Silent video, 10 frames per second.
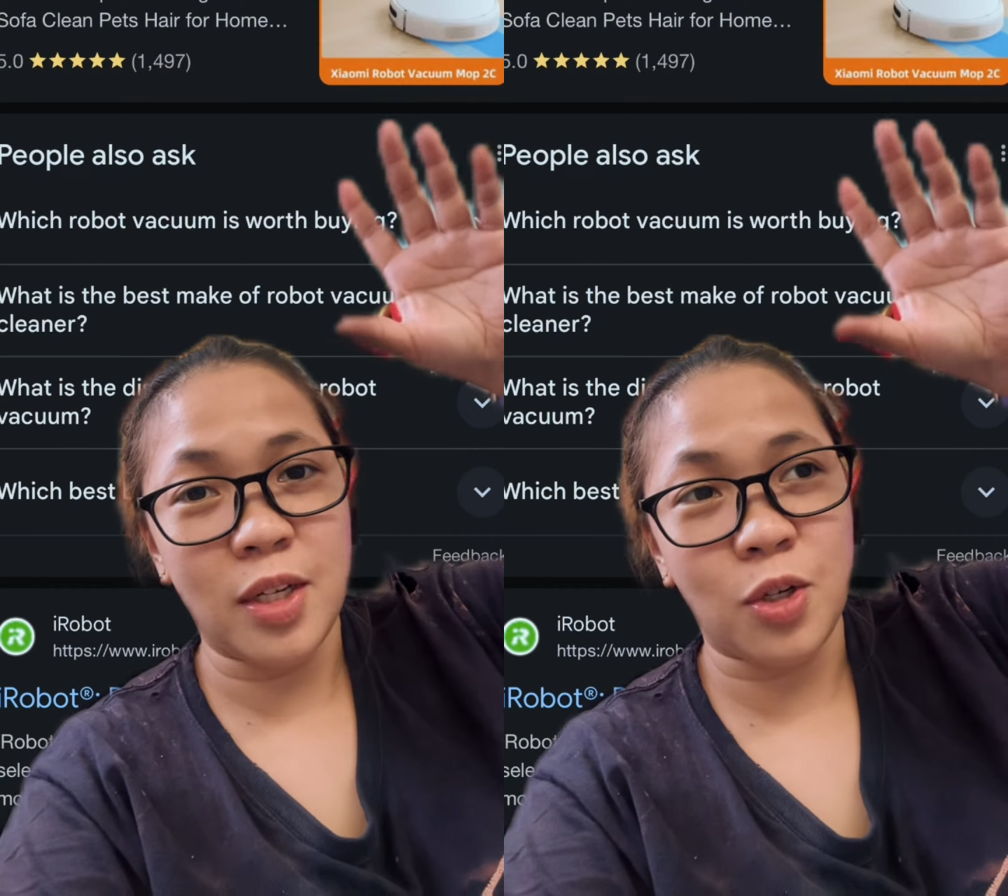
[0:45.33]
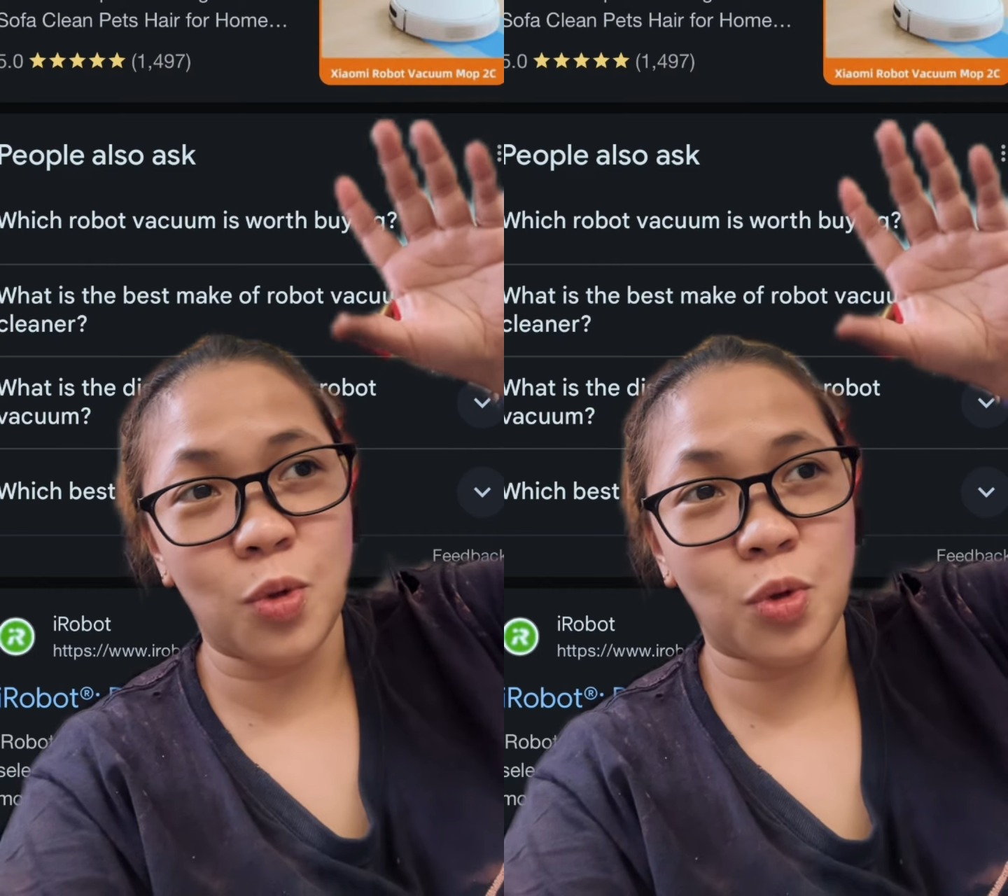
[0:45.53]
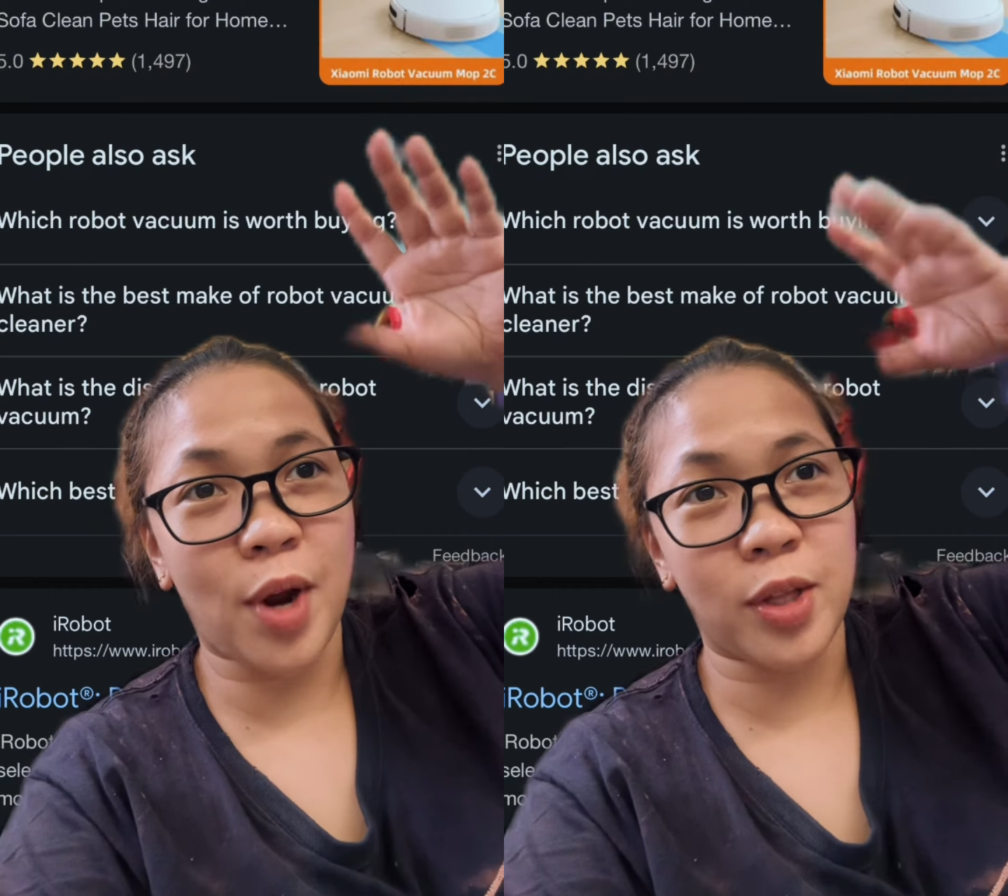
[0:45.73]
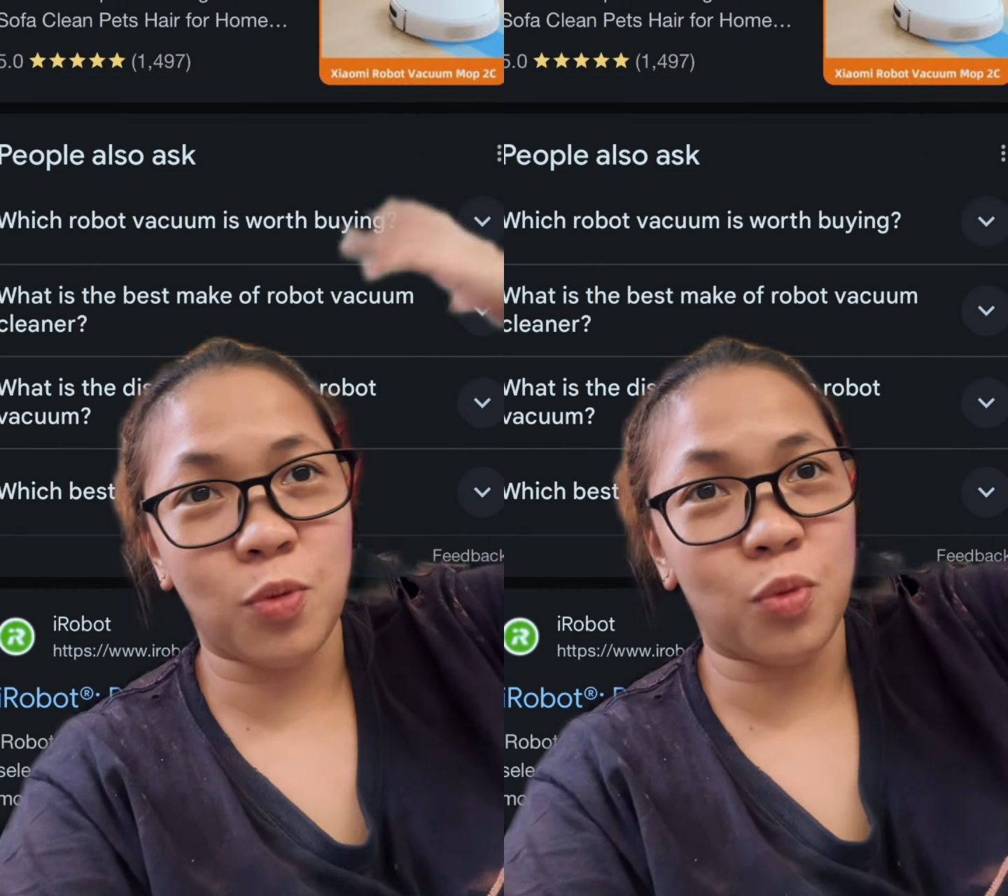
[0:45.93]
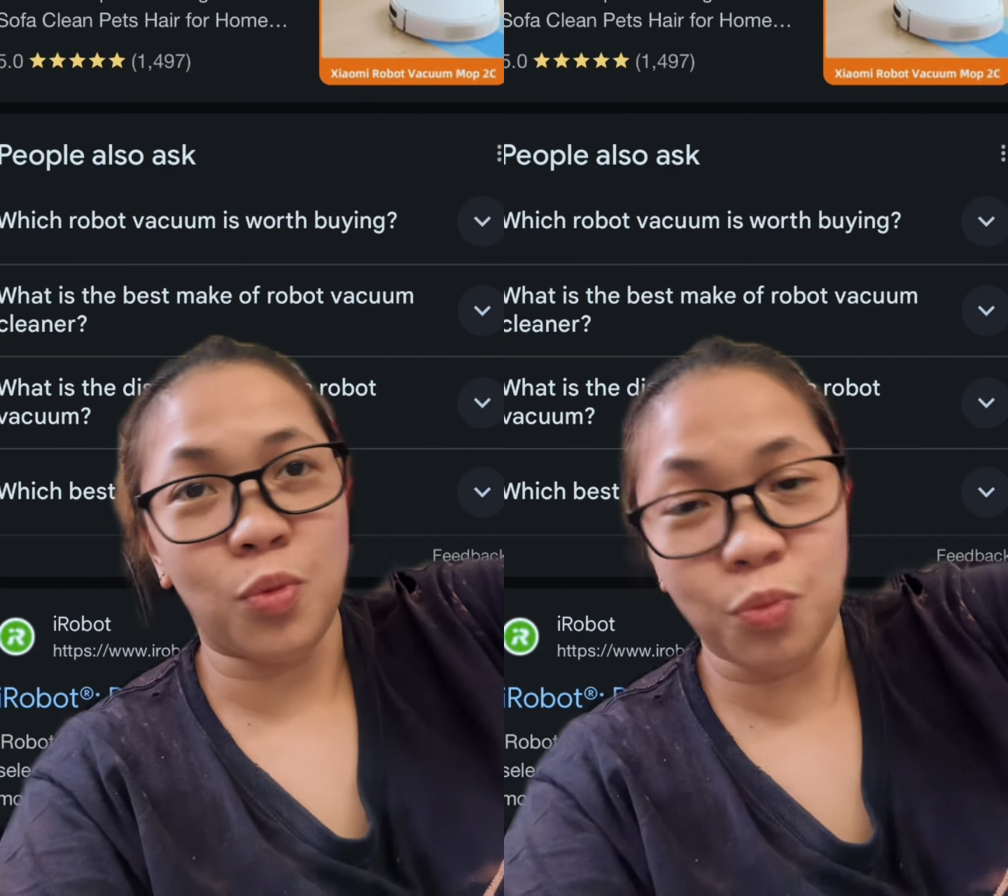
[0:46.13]
you try to
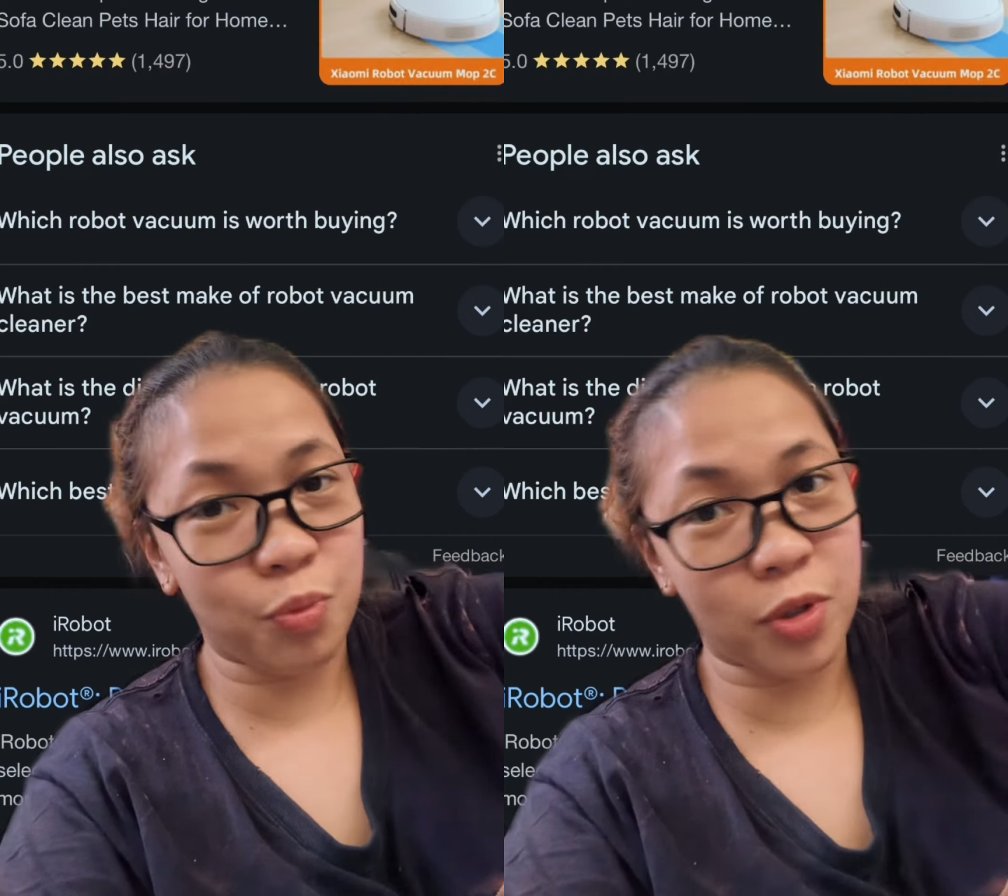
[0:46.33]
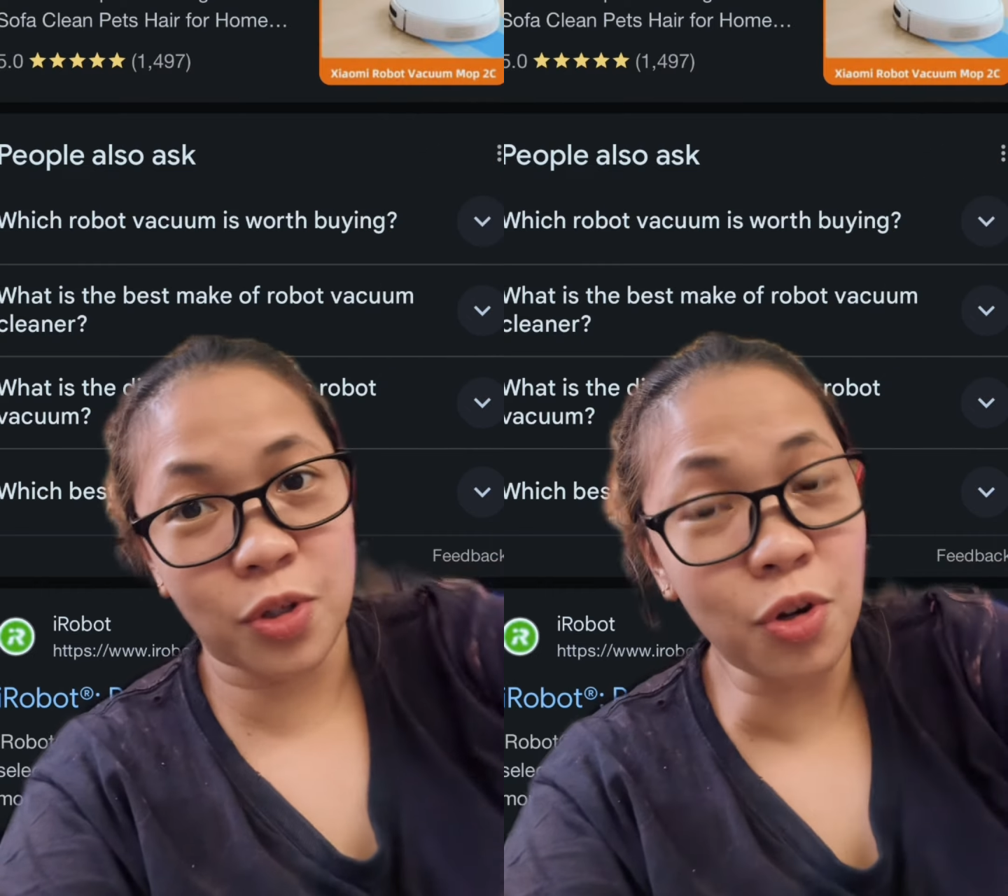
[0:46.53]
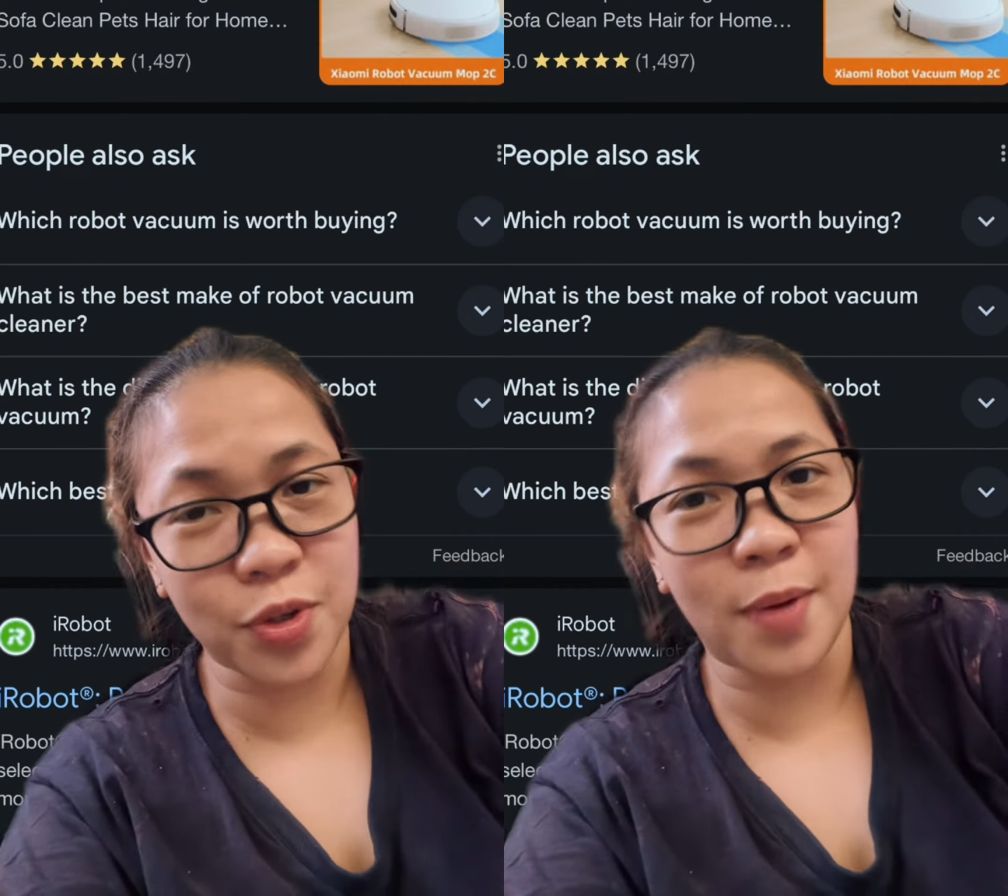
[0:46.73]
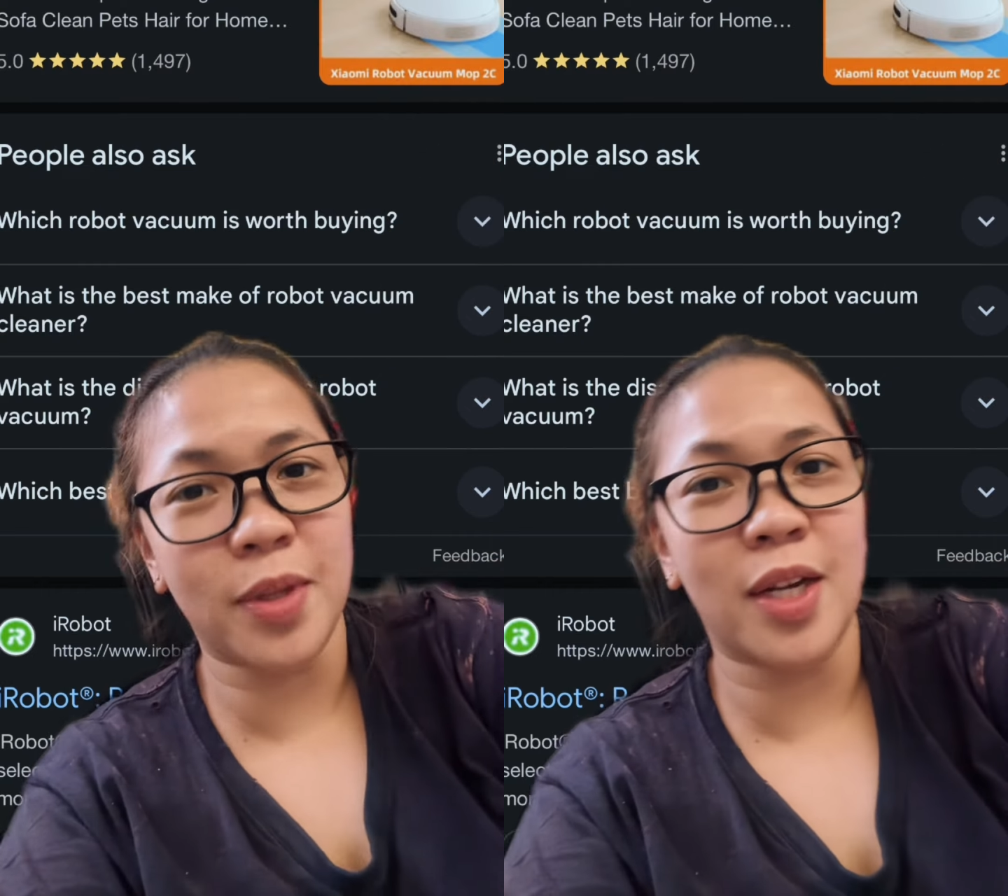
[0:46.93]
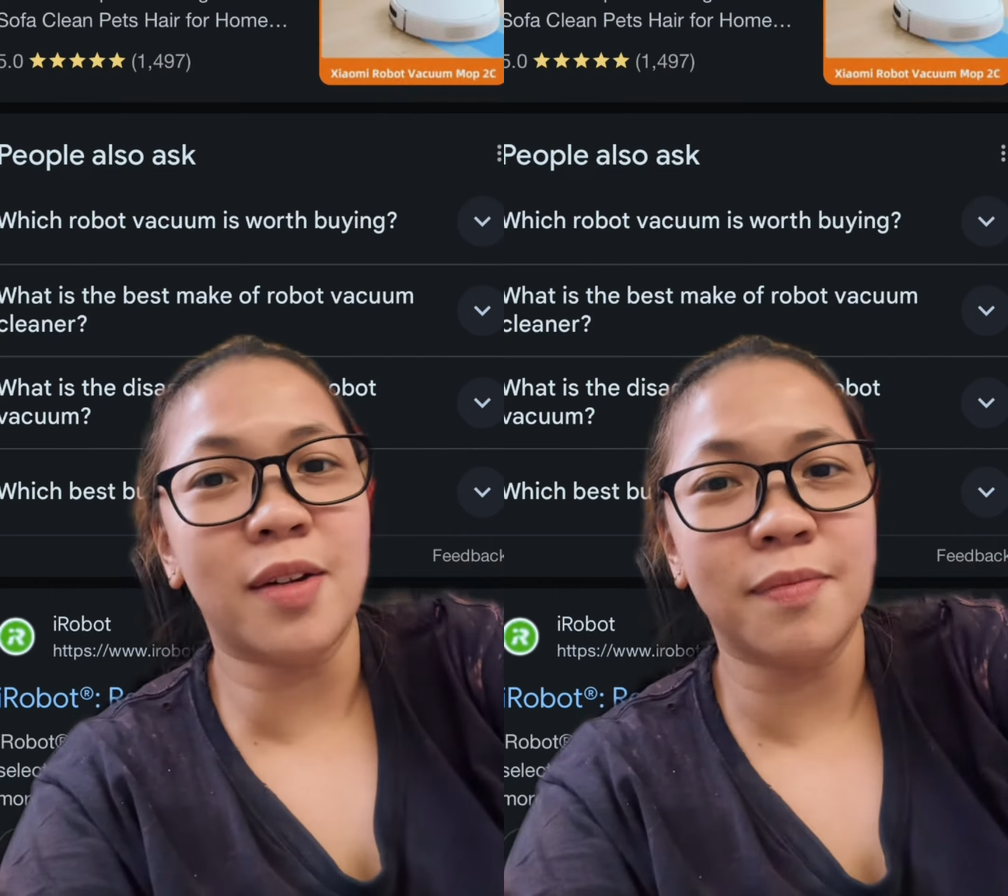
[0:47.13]
search for something.